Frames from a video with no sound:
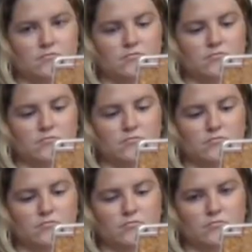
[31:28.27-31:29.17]

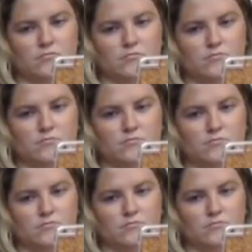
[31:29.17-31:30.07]

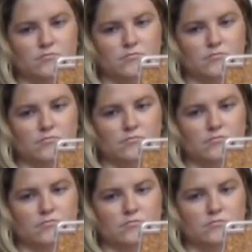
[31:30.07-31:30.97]

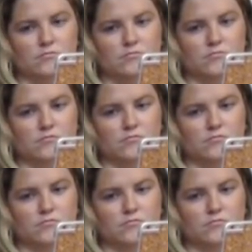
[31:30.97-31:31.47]
The person shown says nothing.